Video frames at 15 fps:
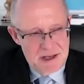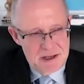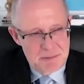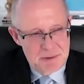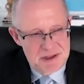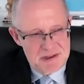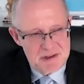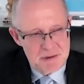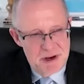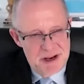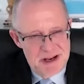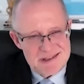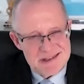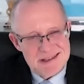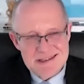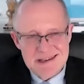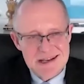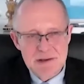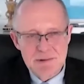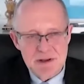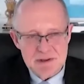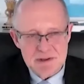but the terrain is
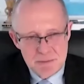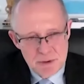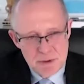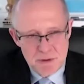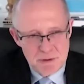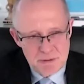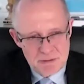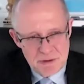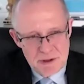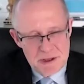continuing to move.